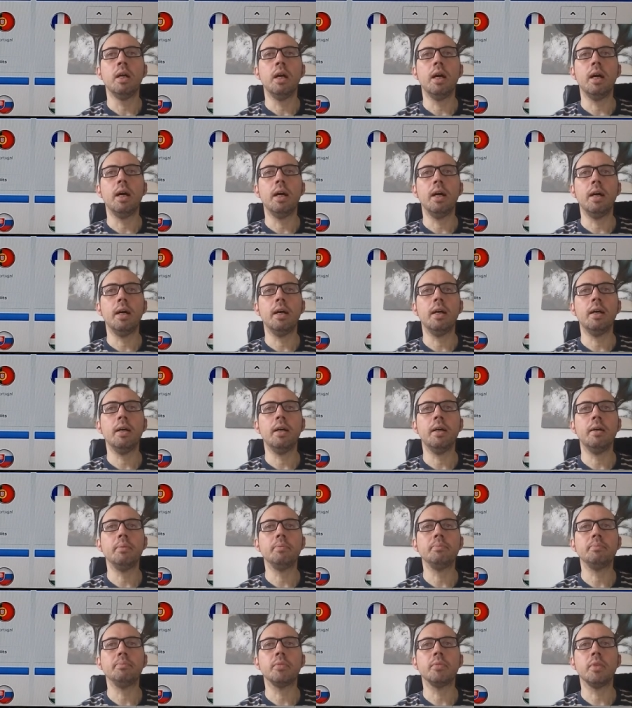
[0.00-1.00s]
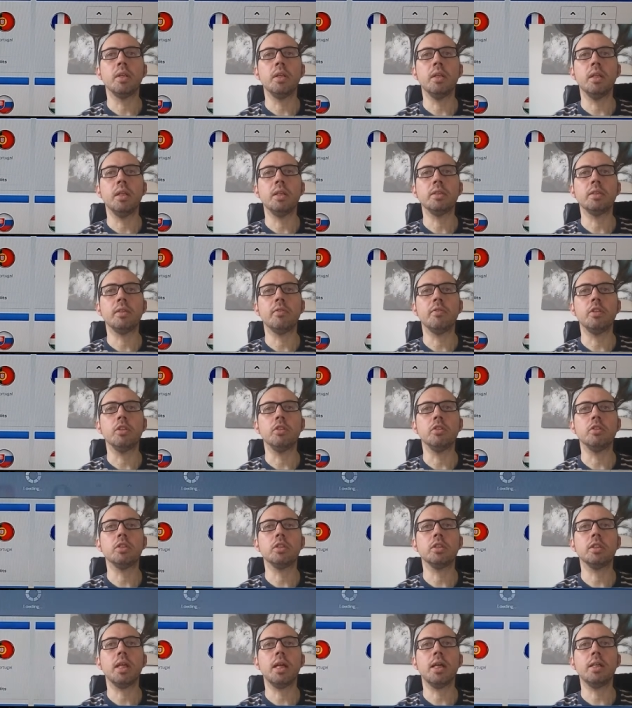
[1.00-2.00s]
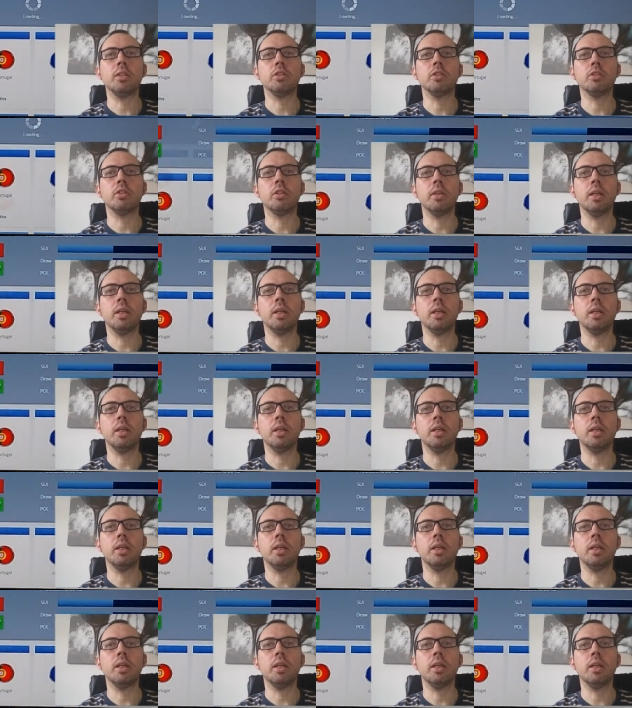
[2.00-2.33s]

Um, let's have a look at stats